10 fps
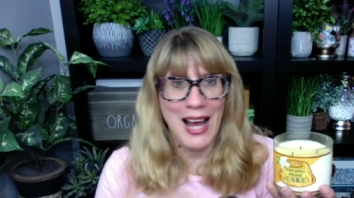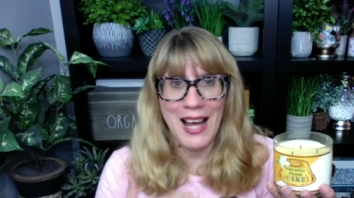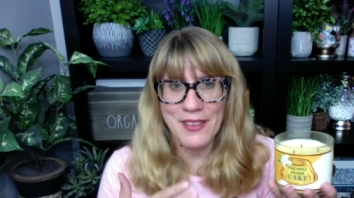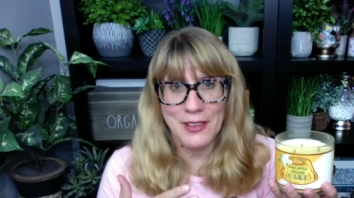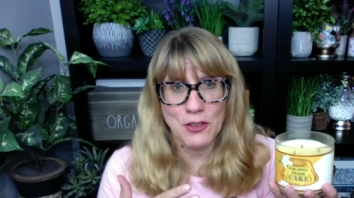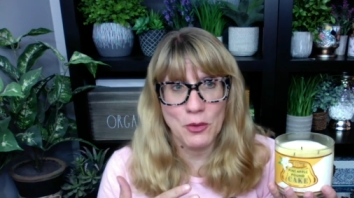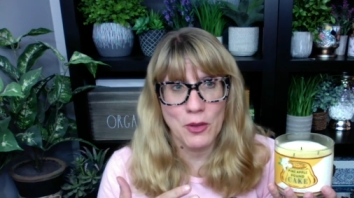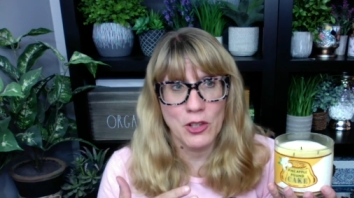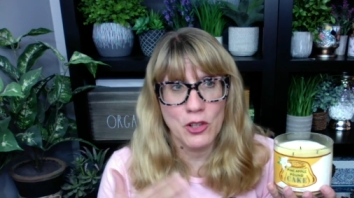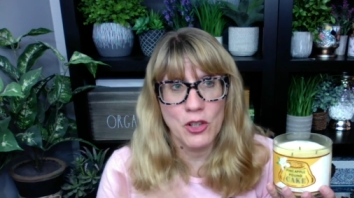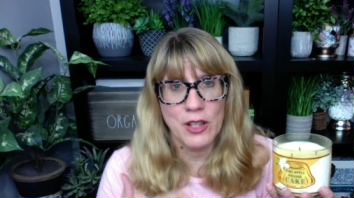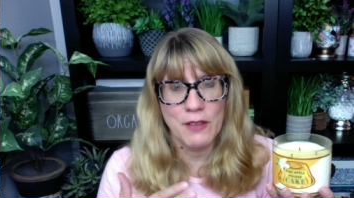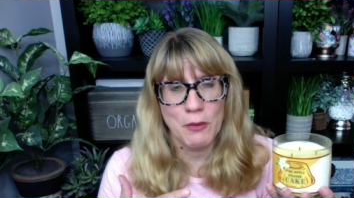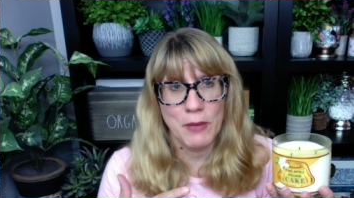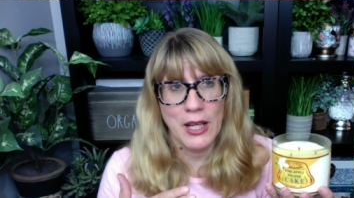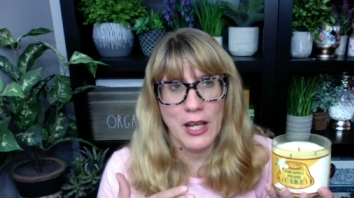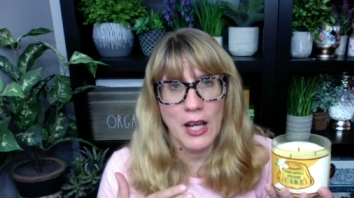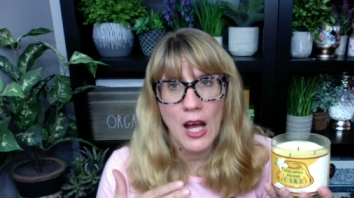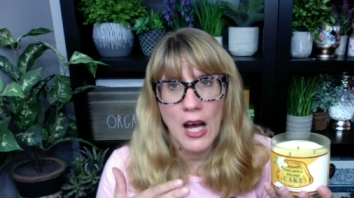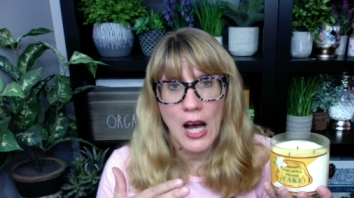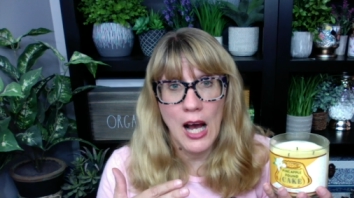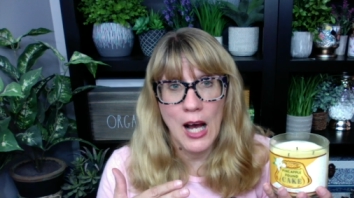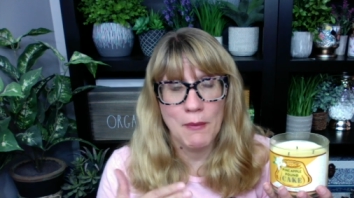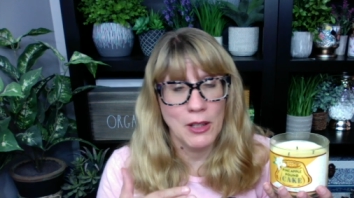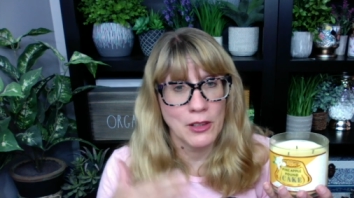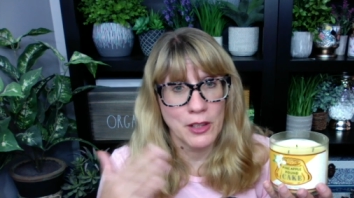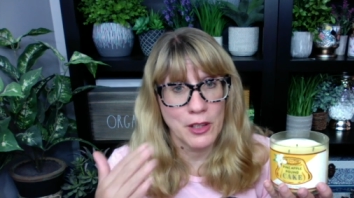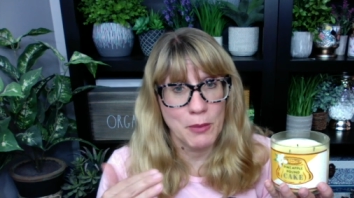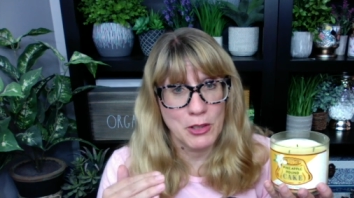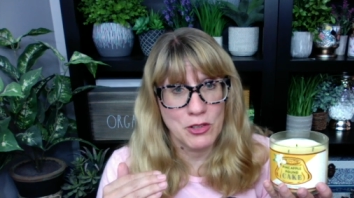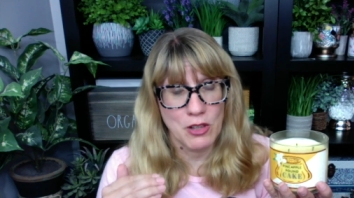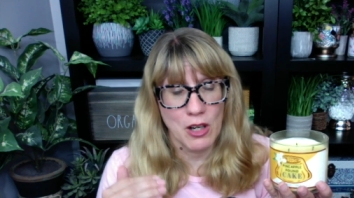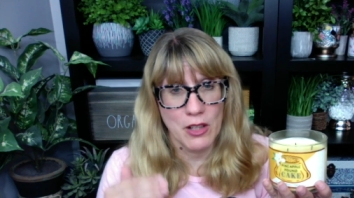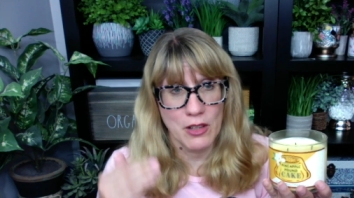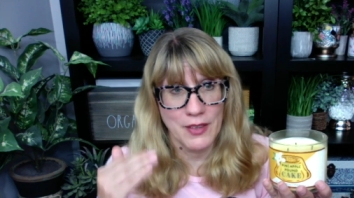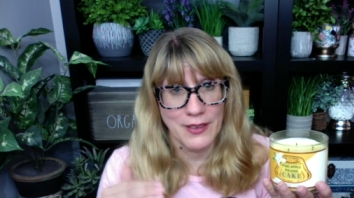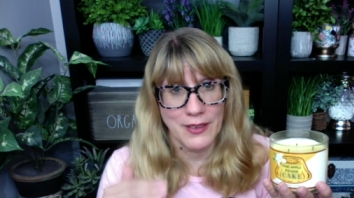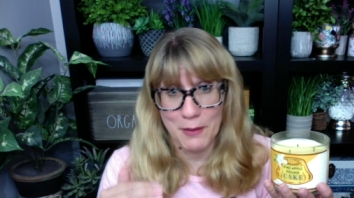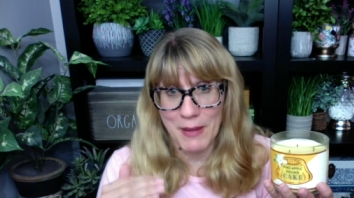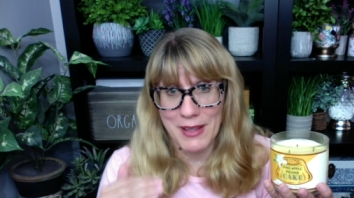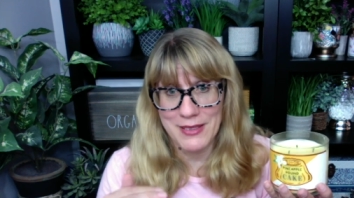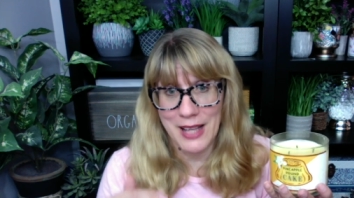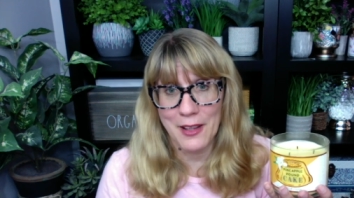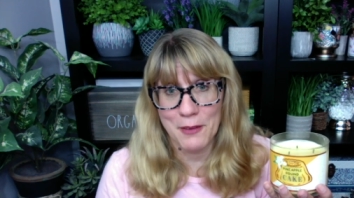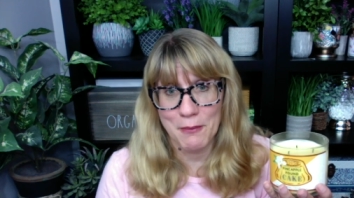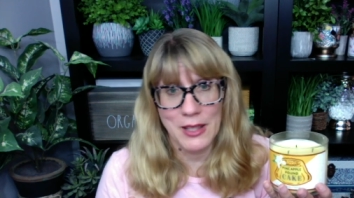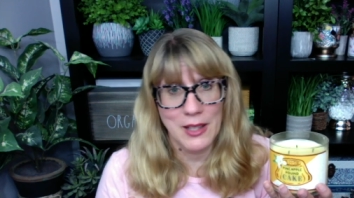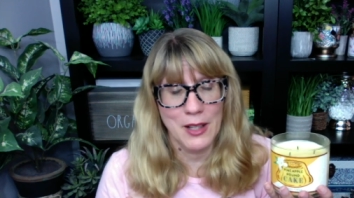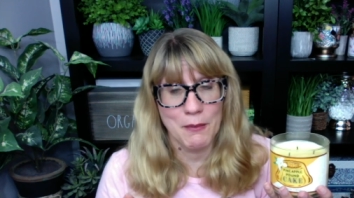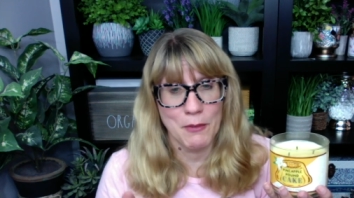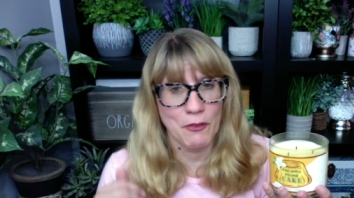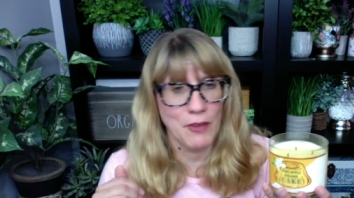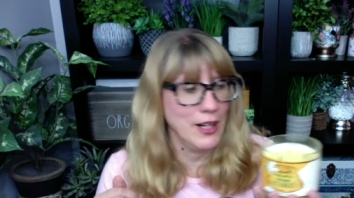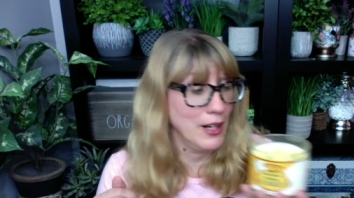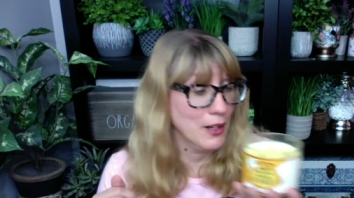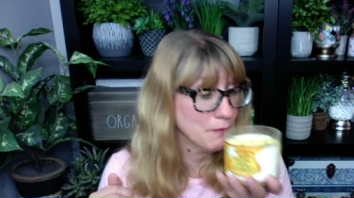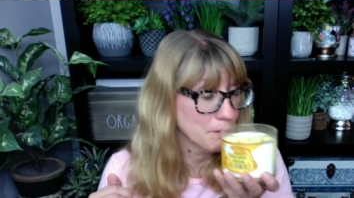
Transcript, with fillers: I think this one could even be a little bit stronger than like my solid medium rating.